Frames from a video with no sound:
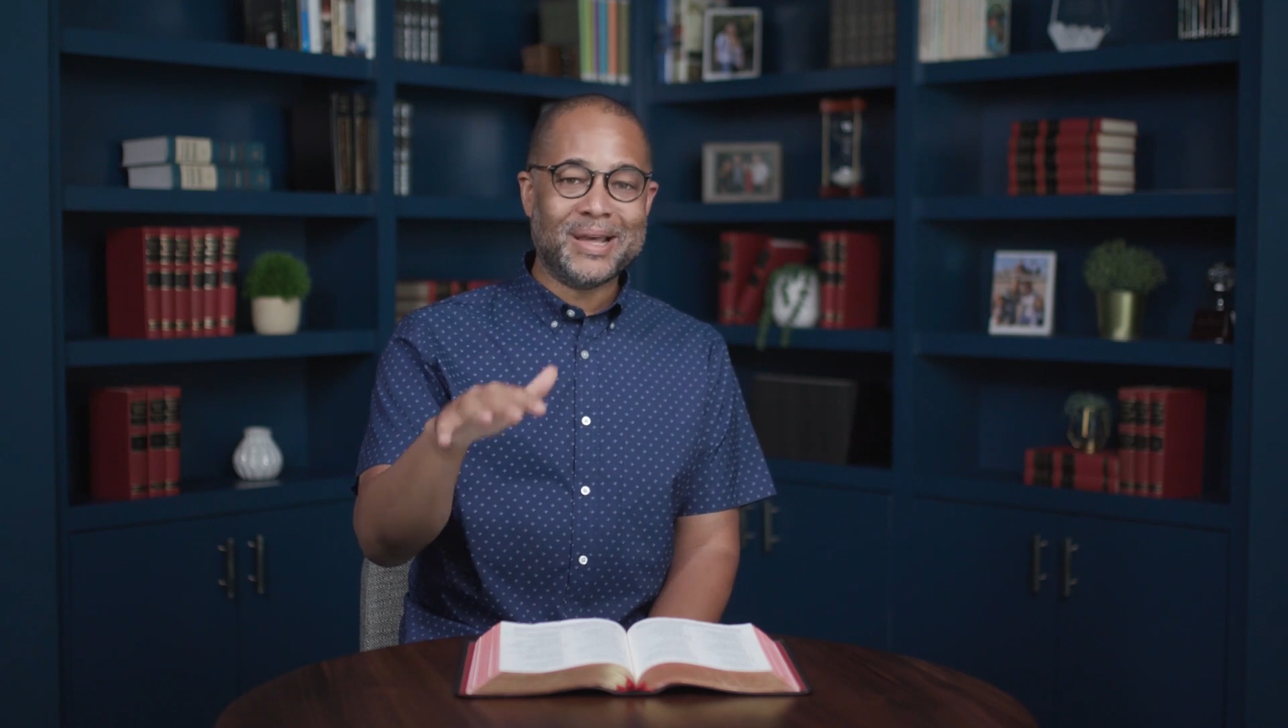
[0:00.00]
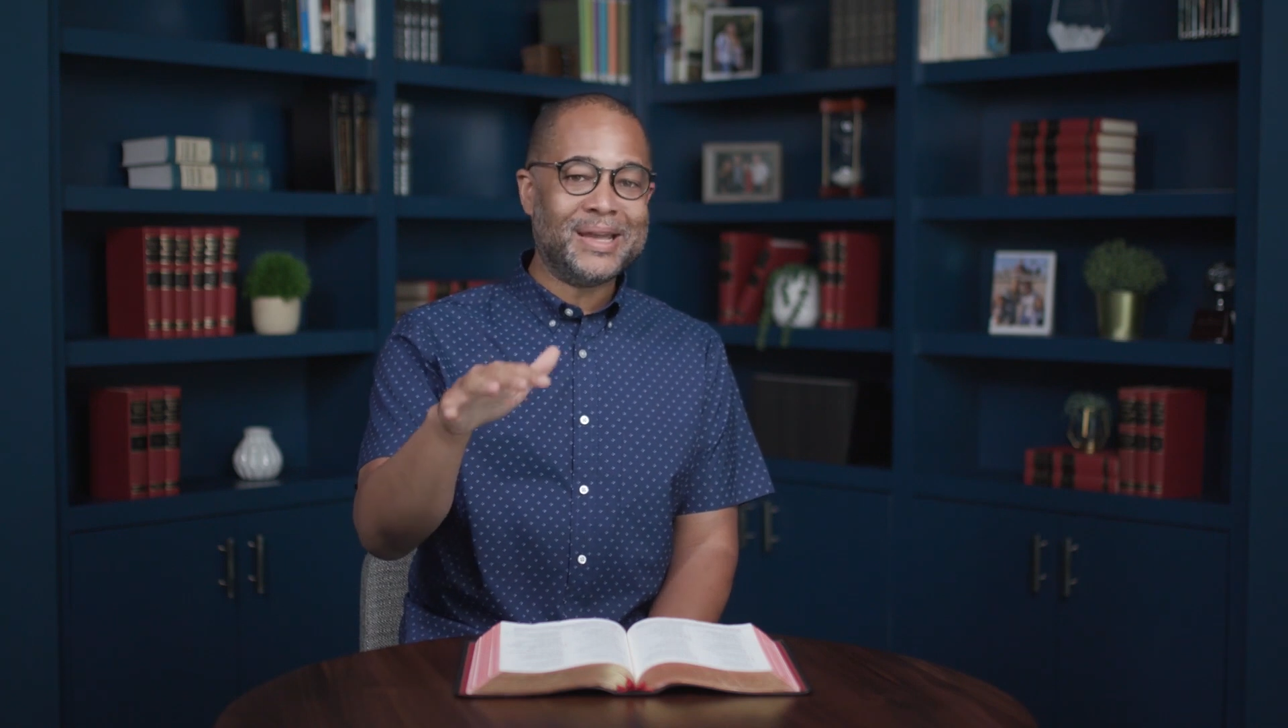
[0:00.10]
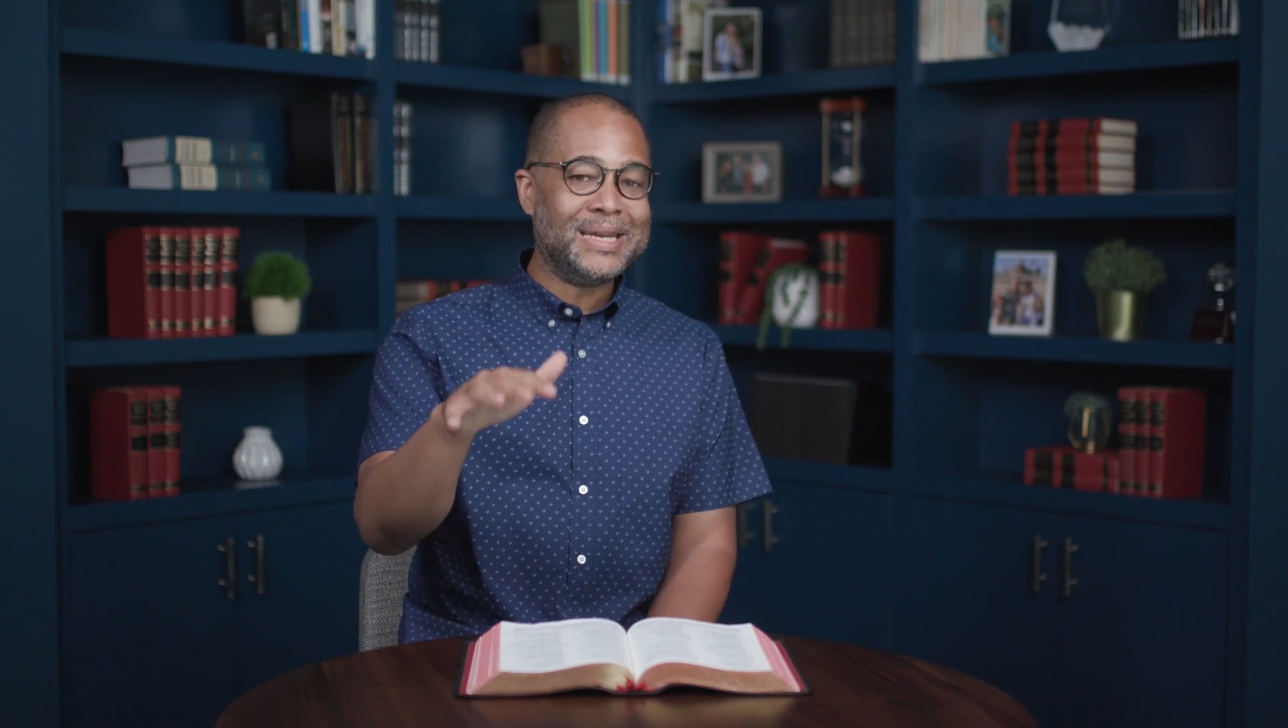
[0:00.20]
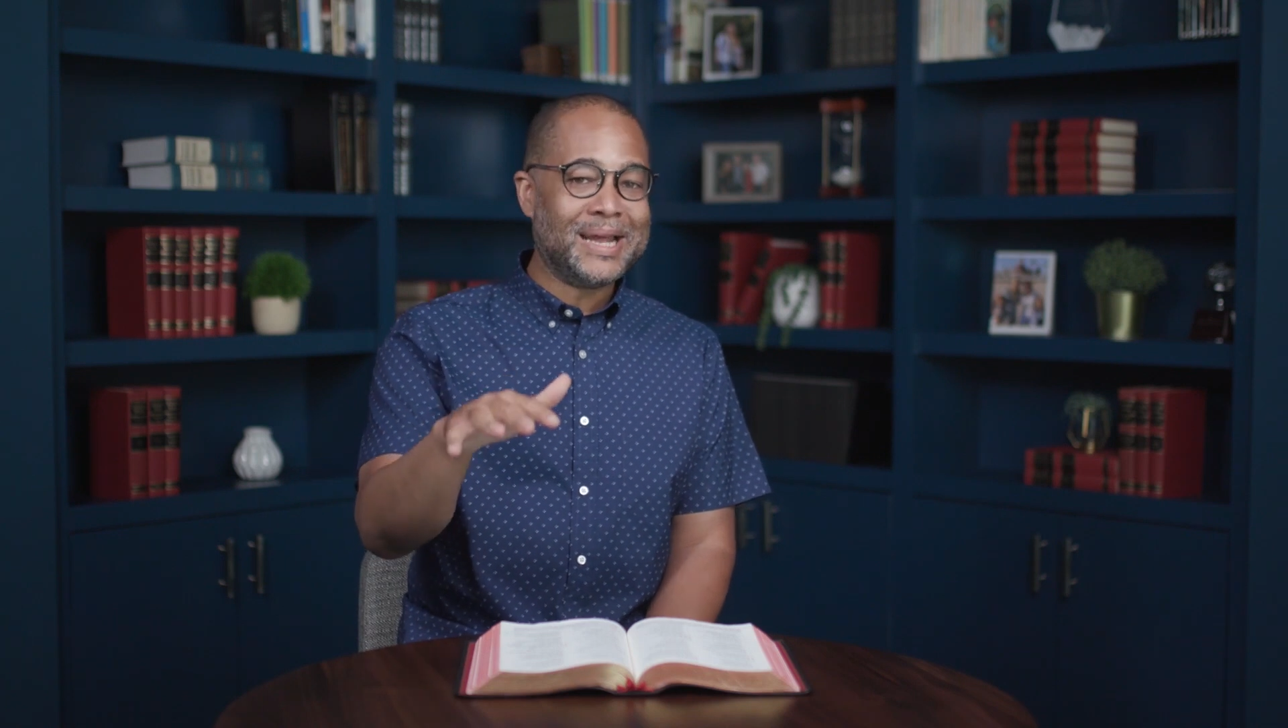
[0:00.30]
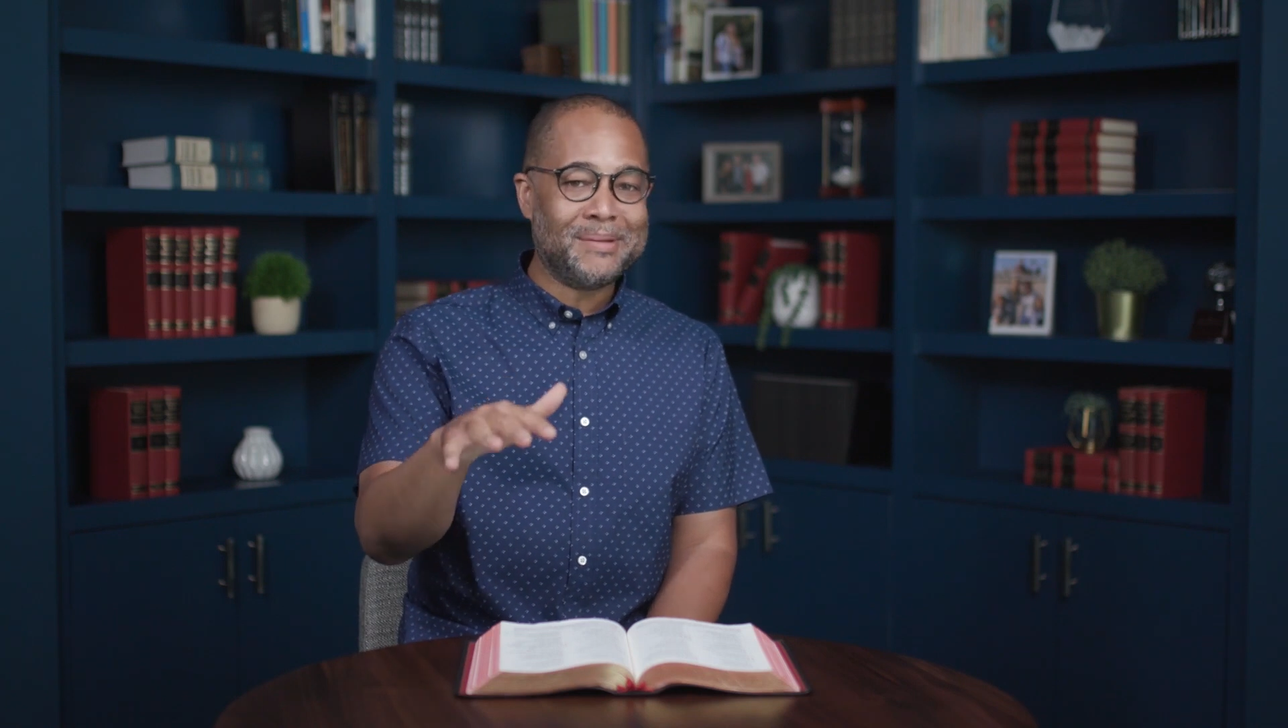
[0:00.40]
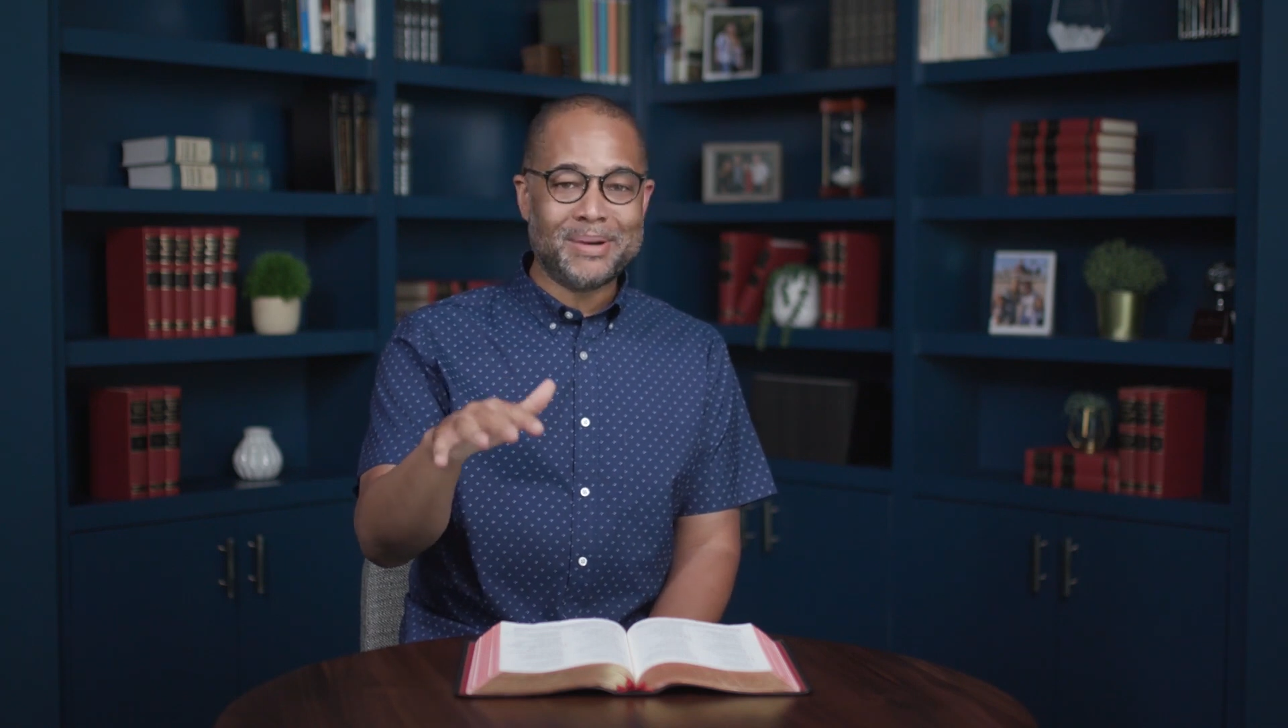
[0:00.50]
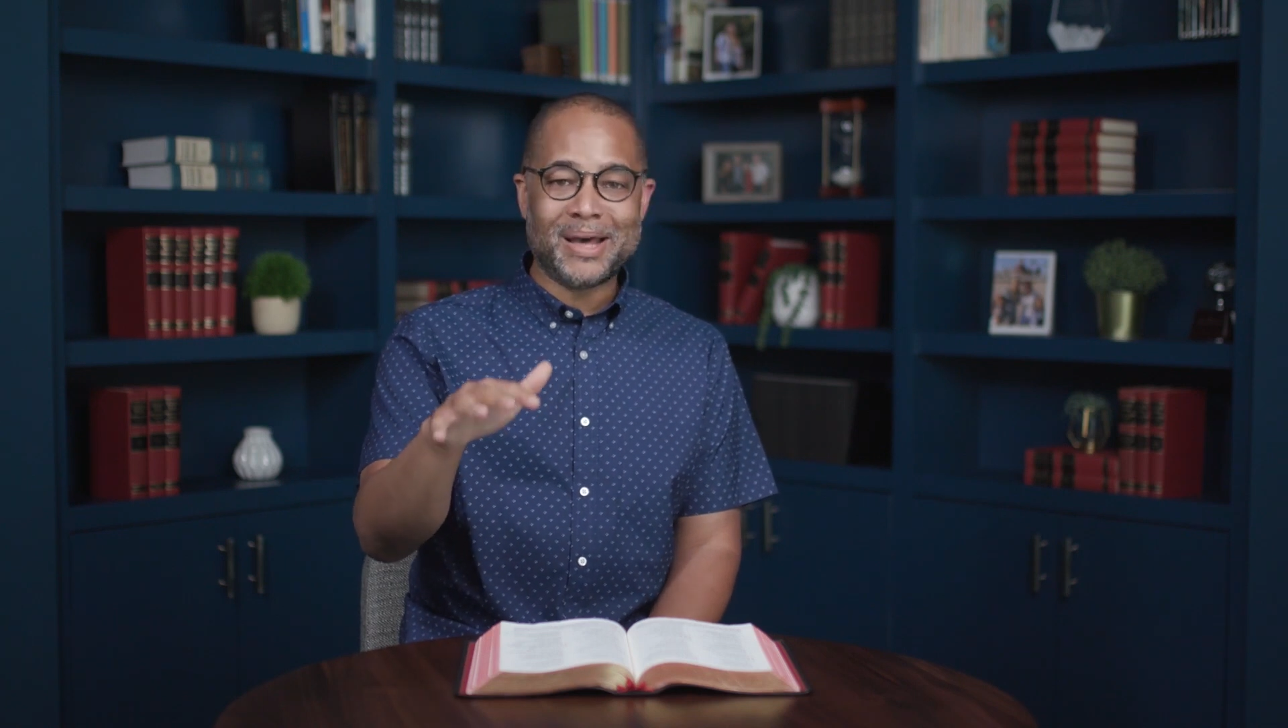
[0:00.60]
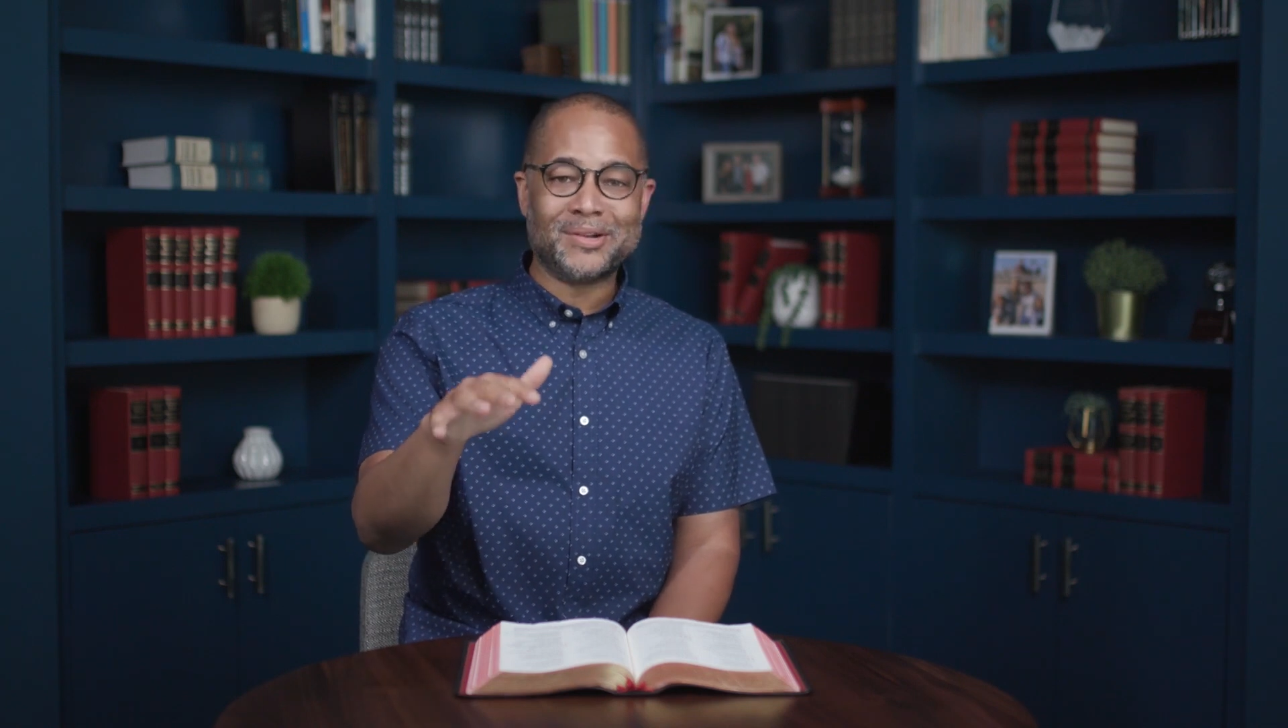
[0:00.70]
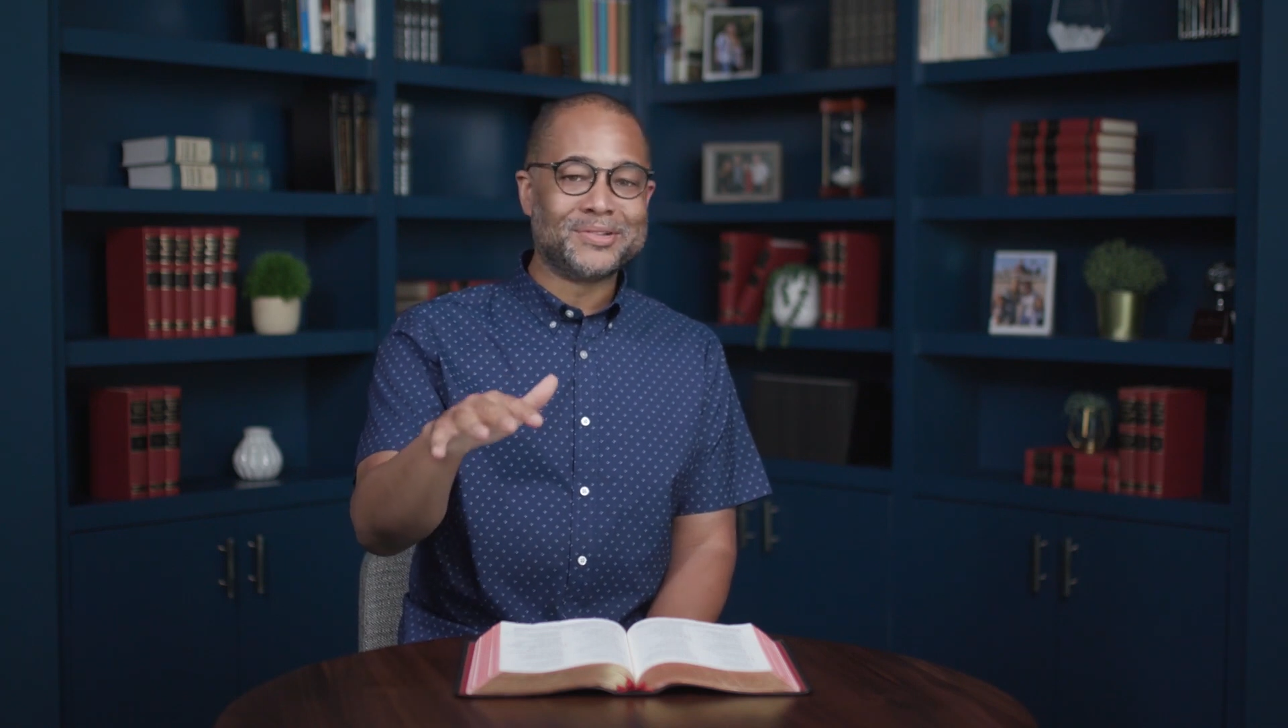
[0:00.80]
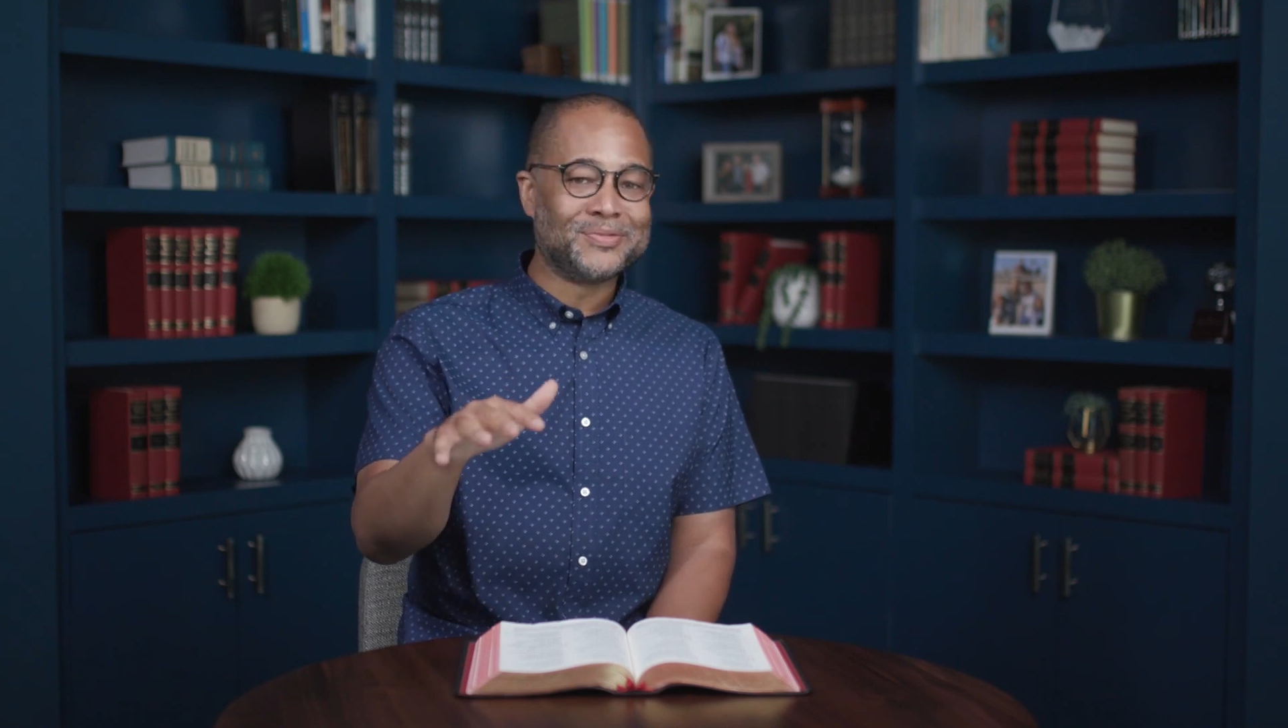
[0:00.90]
99
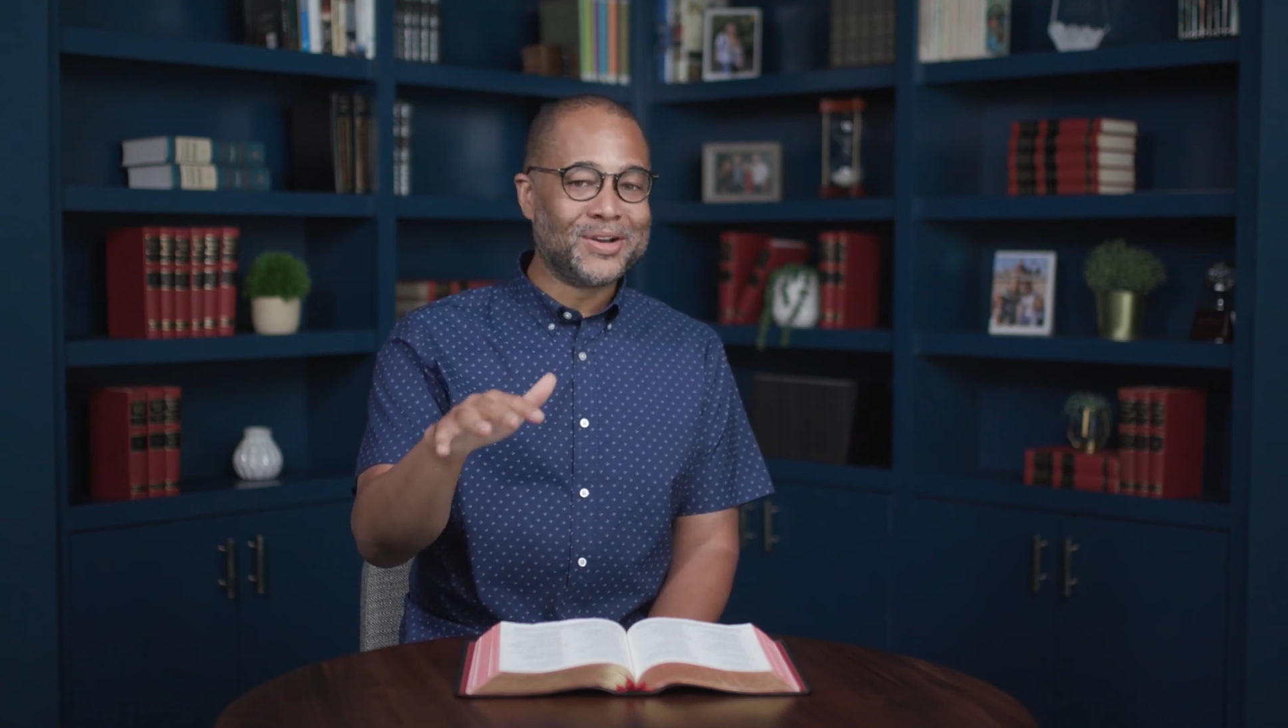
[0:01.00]
bottles